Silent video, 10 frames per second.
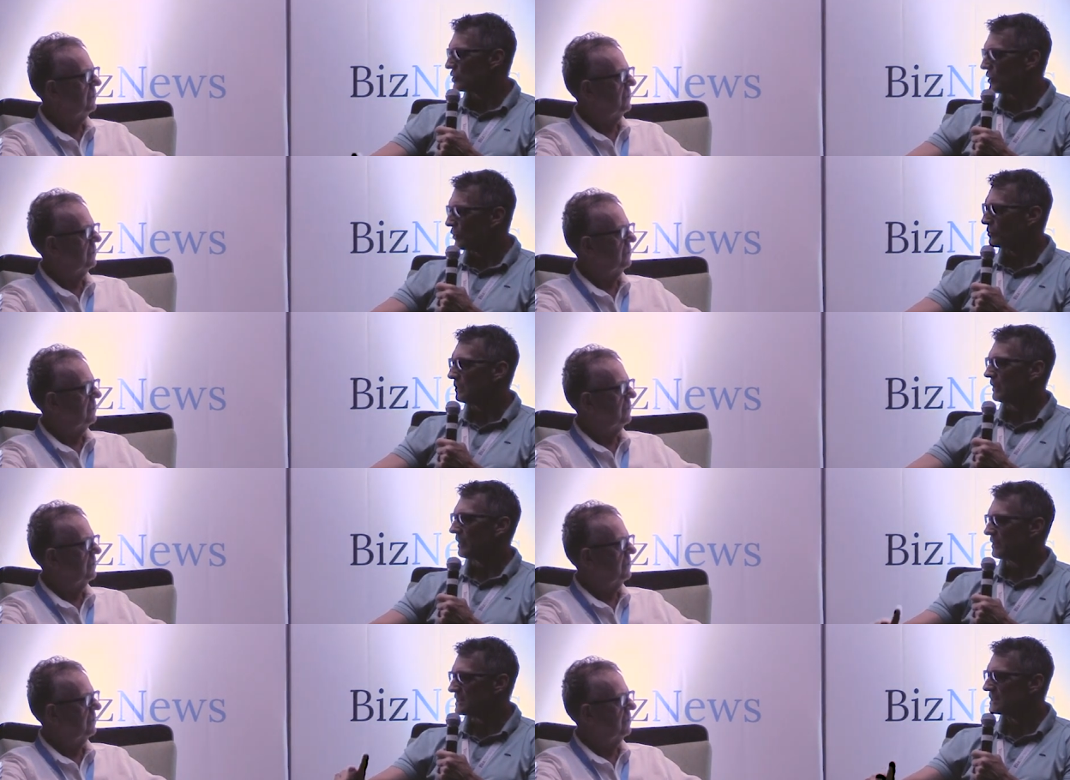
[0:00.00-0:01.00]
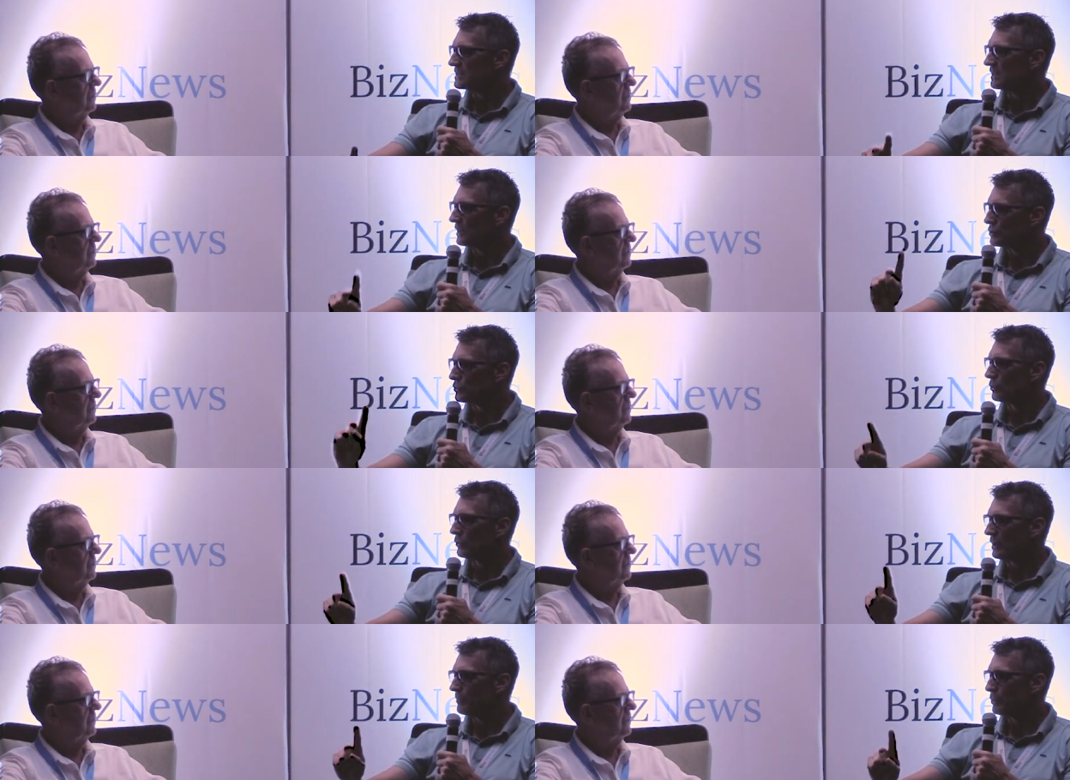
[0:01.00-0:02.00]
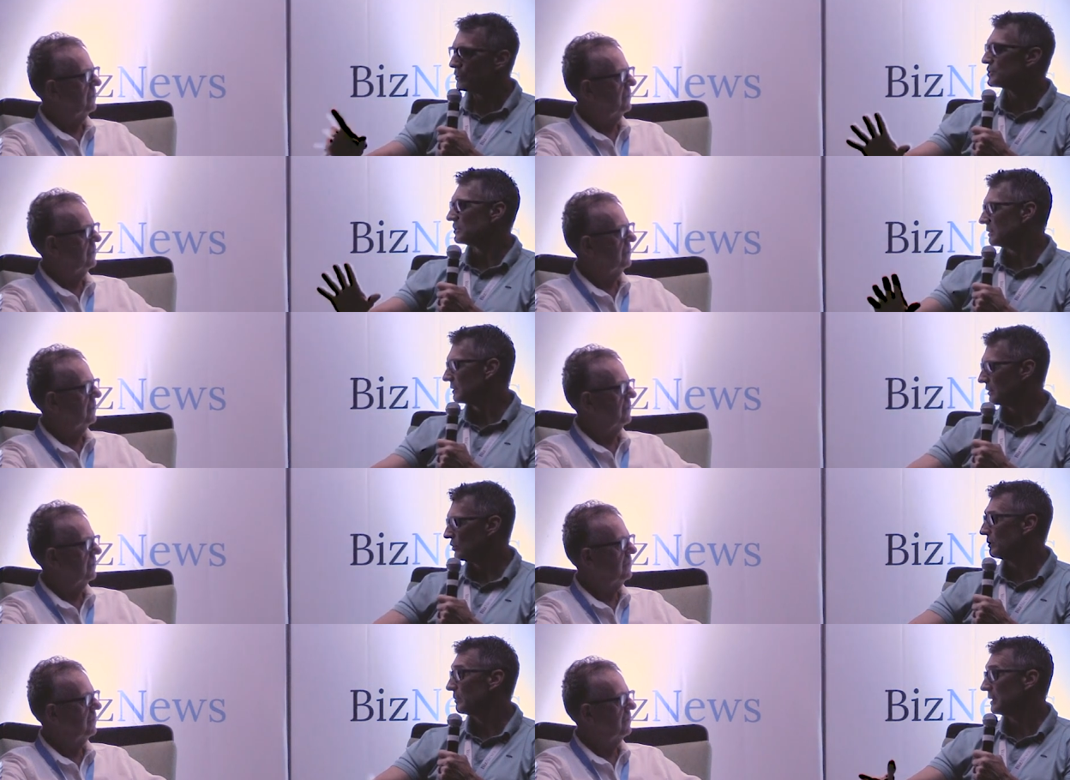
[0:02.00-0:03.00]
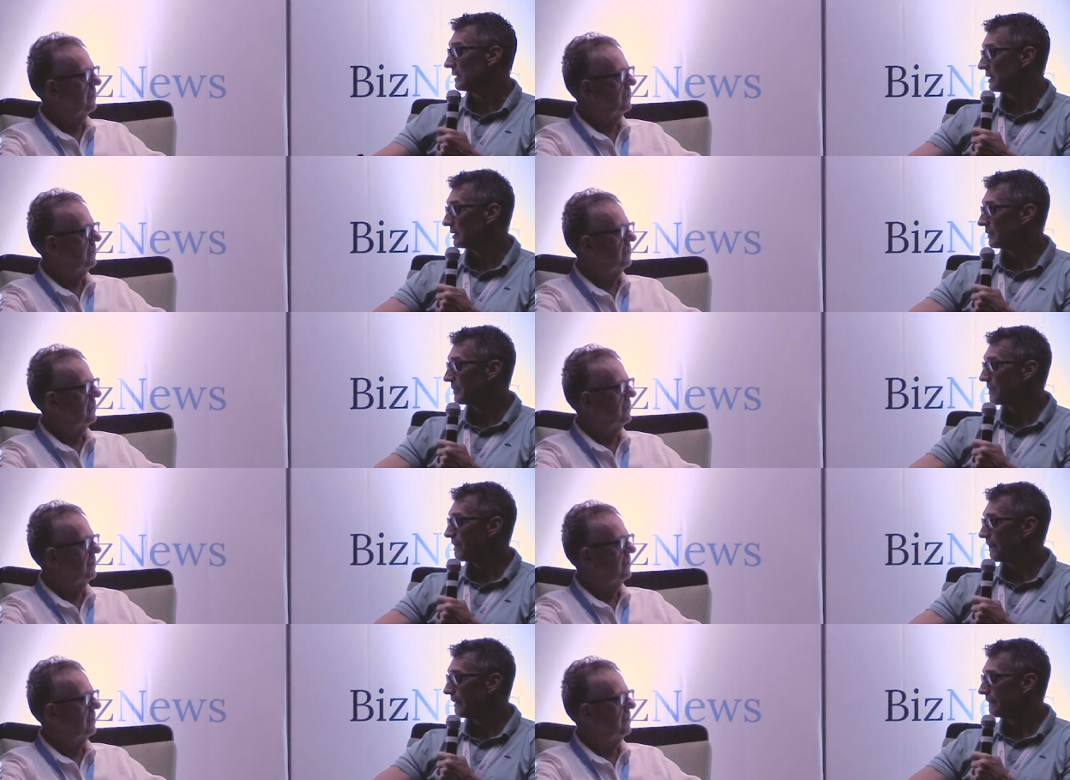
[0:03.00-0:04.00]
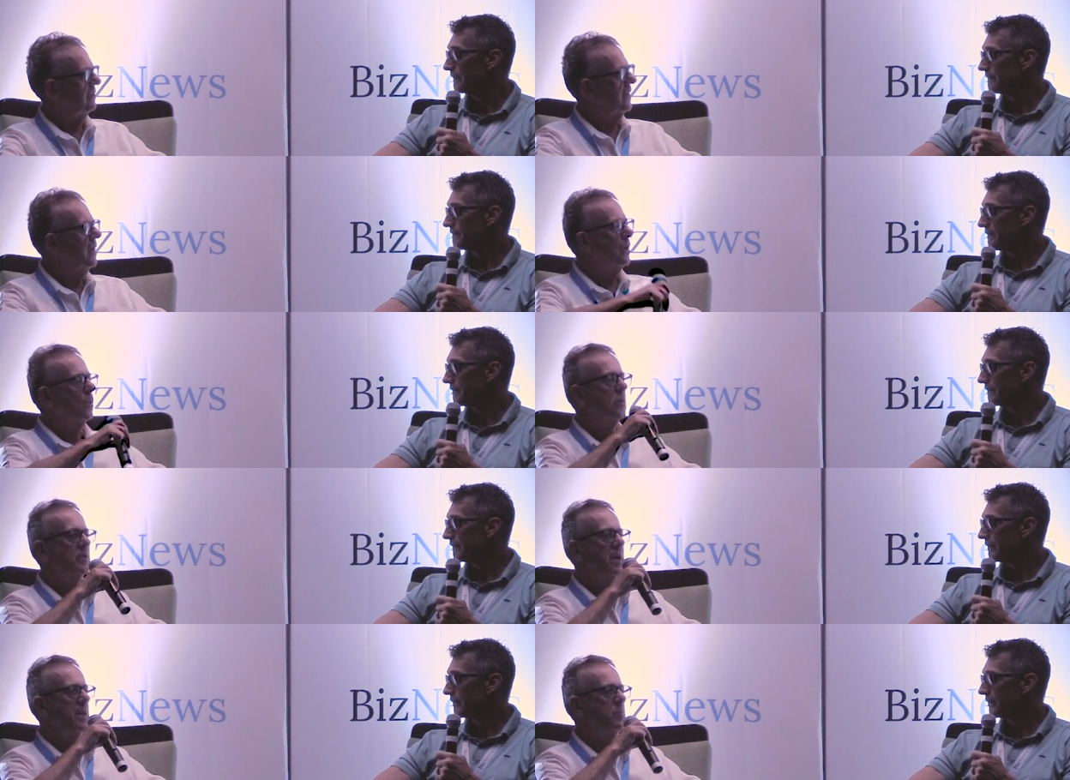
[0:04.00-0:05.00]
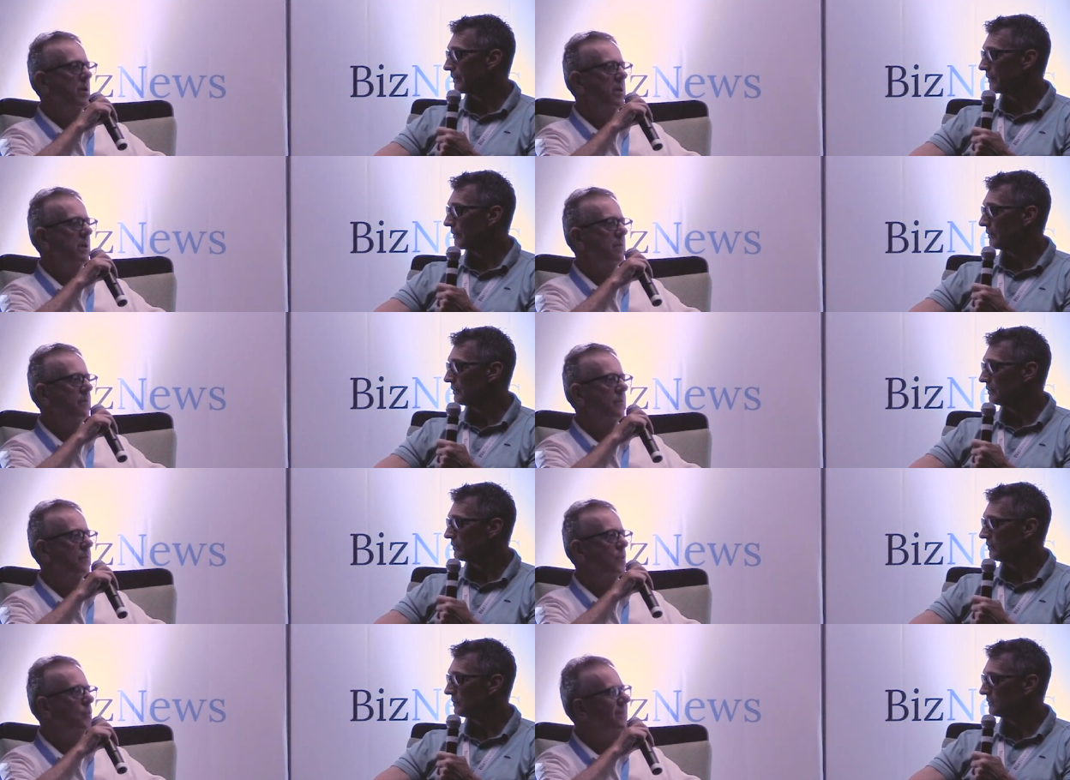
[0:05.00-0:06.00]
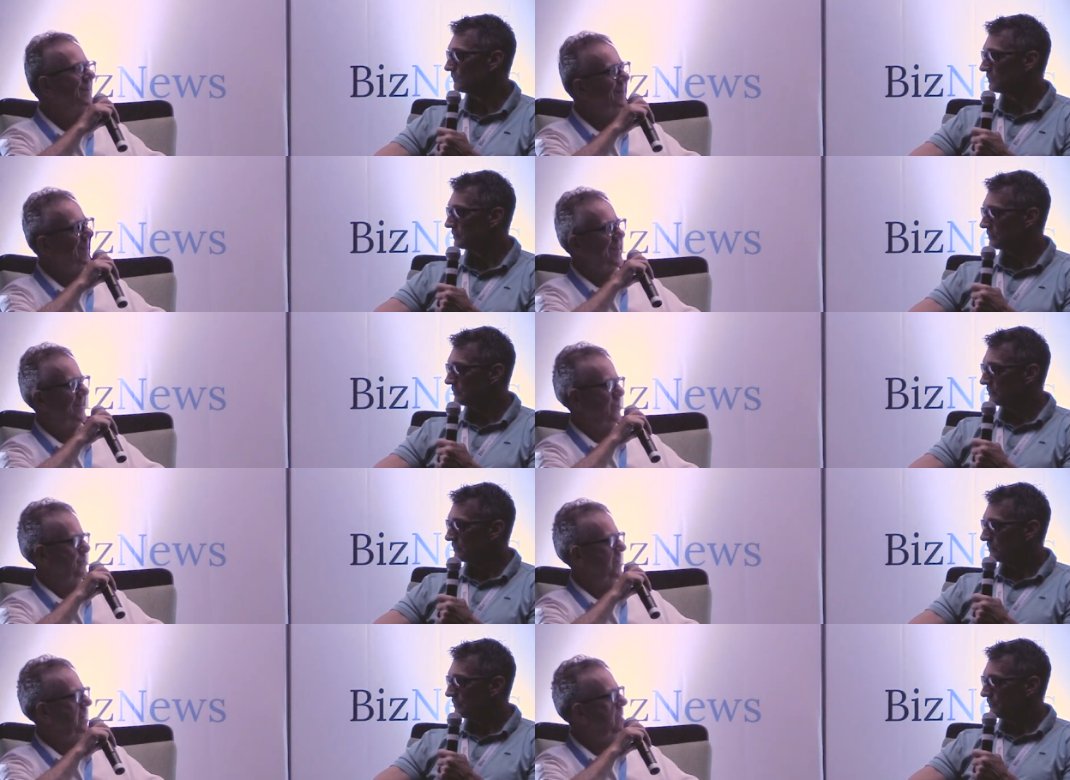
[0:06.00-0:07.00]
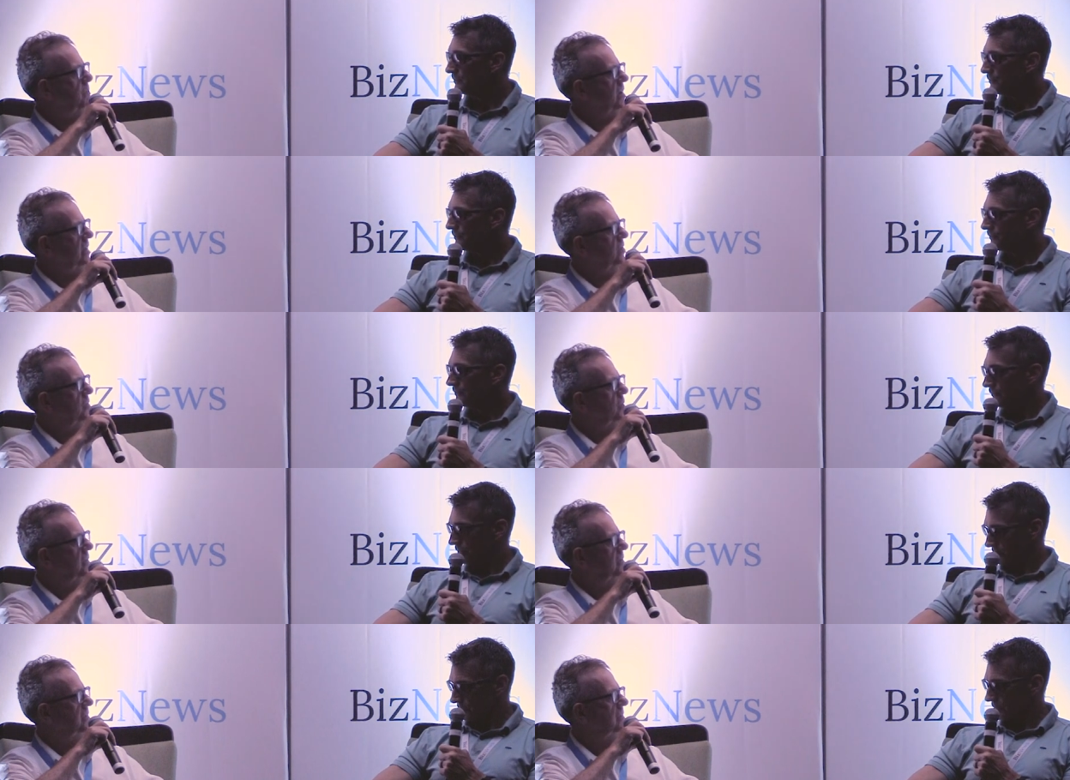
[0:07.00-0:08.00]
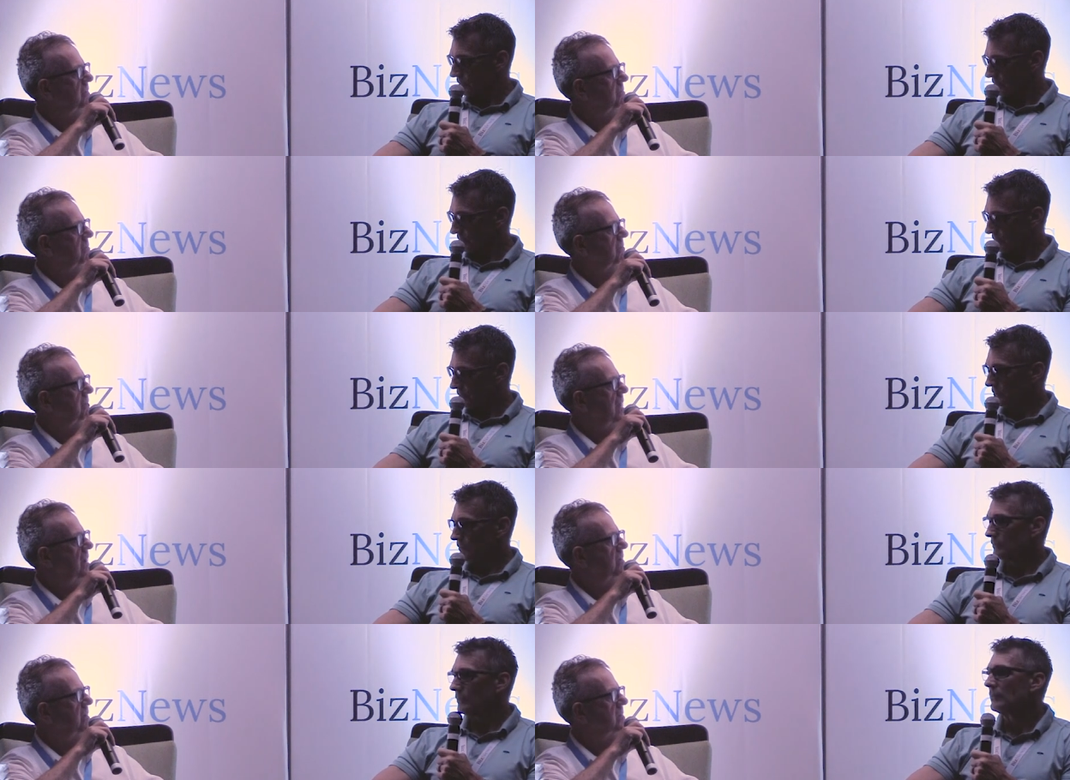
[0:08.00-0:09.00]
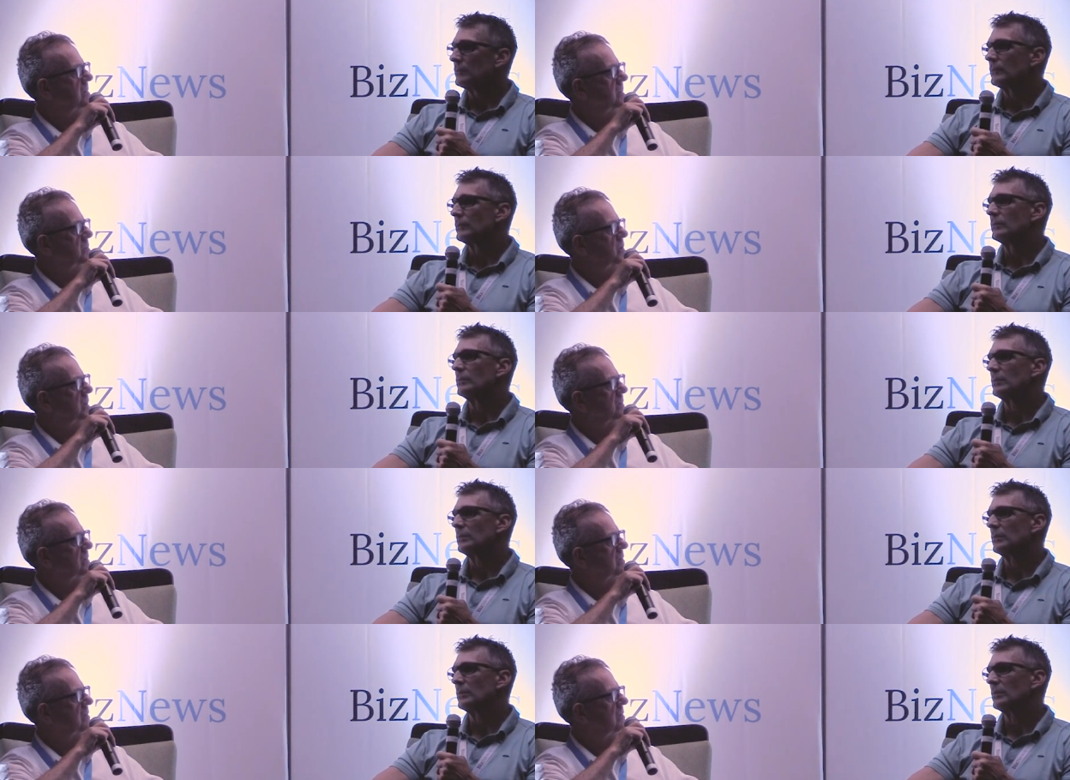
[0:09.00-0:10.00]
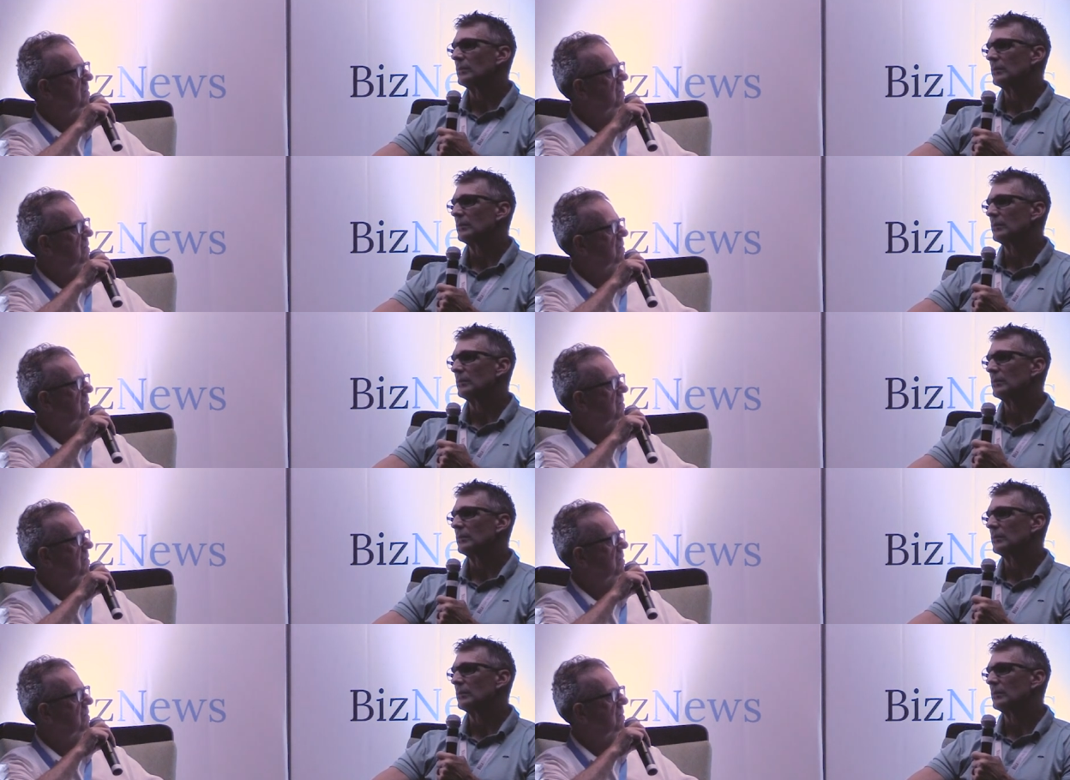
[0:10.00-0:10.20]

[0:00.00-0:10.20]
Speaker 1: that showed me that this is an extraordinary person, human being. Was there anybody
Speaker 2: who didn't like him? Anybody who was arrogant in his presence?